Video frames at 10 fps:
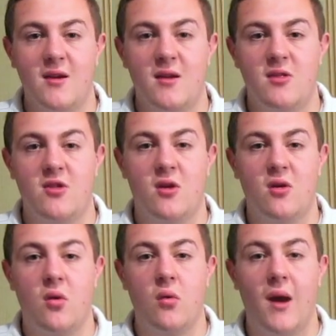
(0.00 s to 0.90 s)

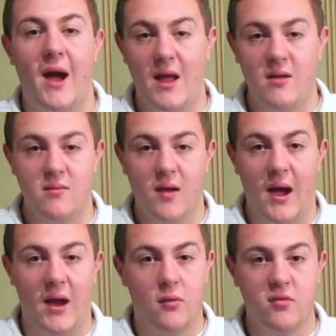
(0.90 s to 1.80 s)
So I
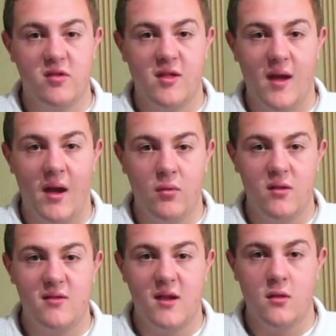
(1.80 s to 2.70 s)

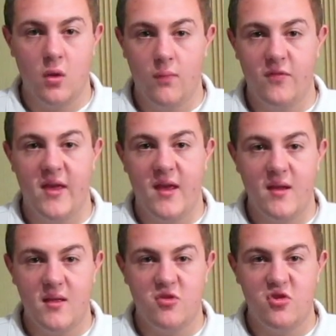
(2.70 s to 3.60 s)
wouldn't say don't take
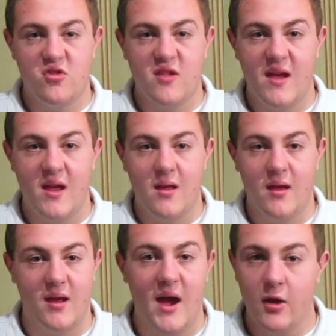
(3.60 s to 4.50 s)
it. It's just that,
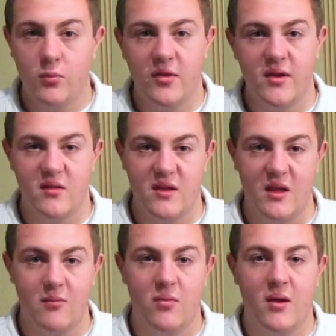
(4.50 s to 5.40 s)
like, I don't plan to
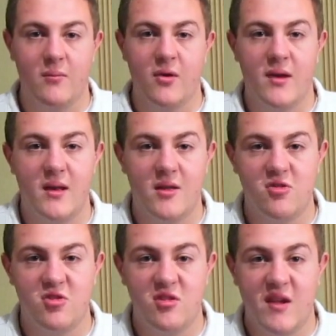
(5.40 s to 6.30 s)
take it. But it's
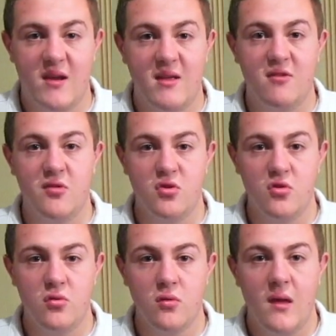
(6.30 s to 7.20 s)
just that if
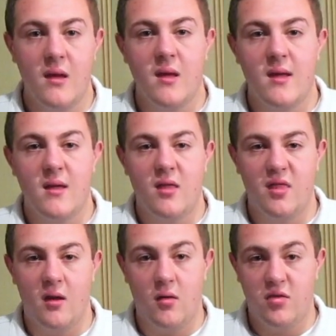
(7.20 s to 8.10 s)
you
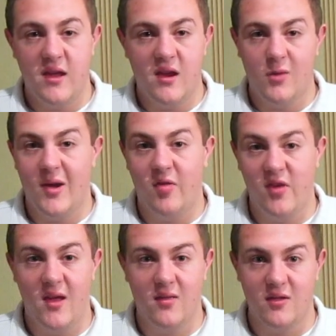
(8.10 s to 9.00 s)
are thinking about
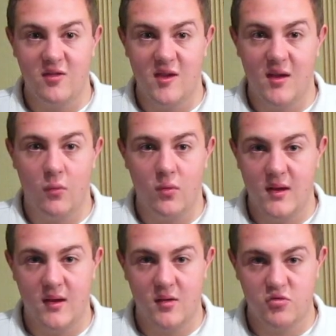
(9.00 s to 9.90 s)
taking this thing when
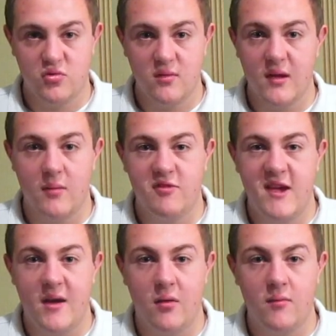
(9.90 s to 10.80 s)
it truly comes
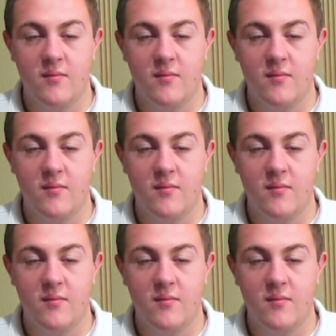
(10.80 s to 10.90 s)
out,